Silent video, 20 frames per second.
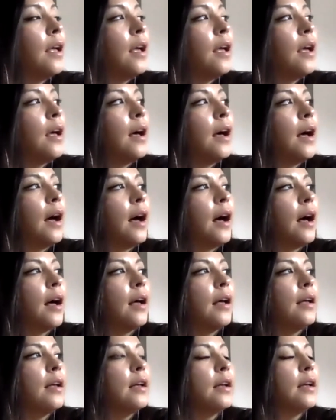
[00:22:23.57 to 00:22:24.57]

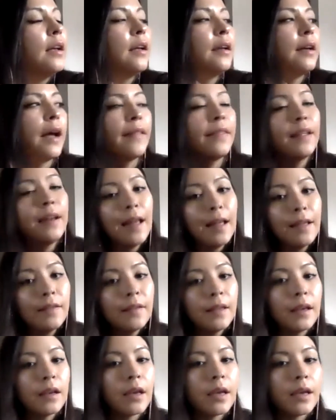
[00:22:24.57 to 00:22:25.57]
And the
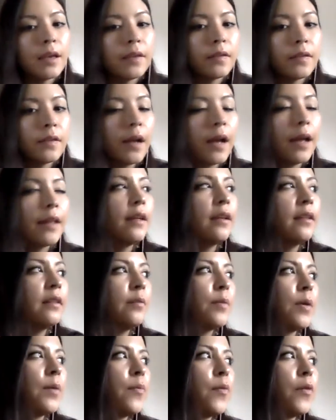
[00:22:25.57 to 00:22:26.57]
last thing is, I think
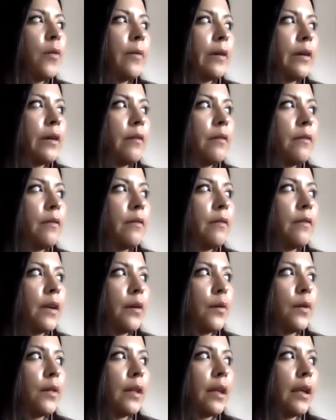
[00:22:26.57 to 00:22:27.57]
that people very
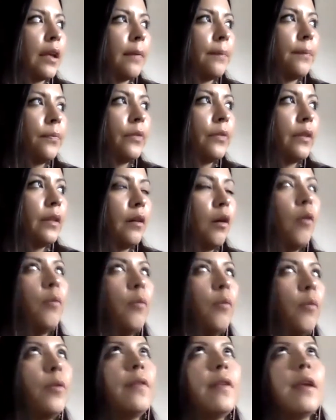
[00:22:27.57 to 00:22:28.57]
frequently,
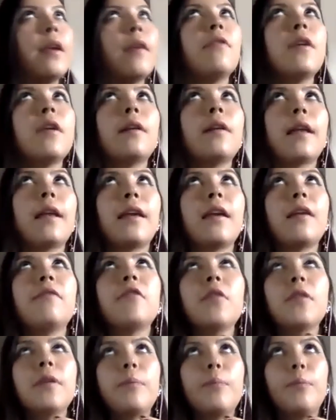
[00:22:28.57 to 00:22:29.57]
obviously, if
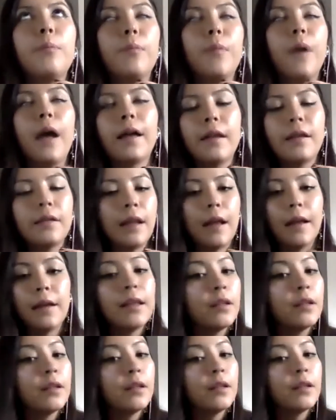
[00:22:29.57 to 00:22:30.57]
you're a
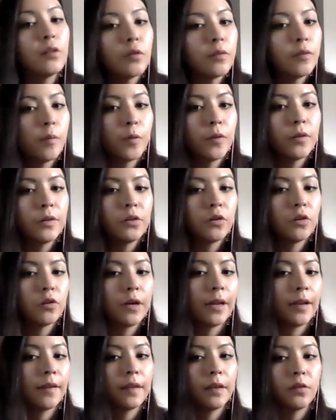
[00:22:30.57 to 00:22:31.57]
leader of a position or an
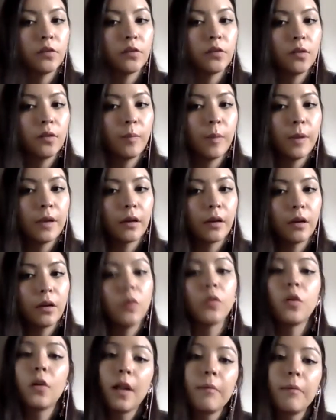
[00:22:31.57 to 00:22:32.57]
extension speaker, you
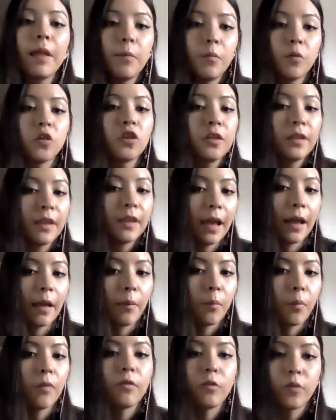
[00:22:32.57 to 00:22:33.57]
don't have that much
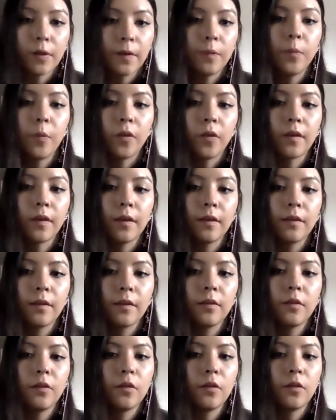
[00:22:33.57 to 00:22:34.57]
time for responses
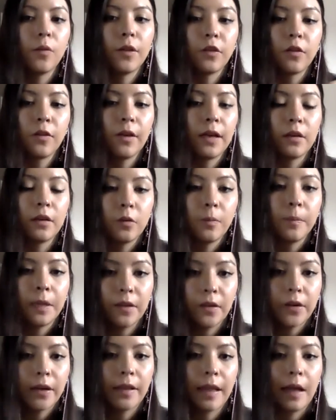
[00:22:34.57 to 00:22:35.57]
because you want to get your
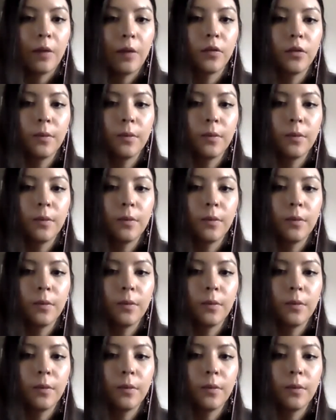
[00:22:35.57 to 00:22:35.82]
material out.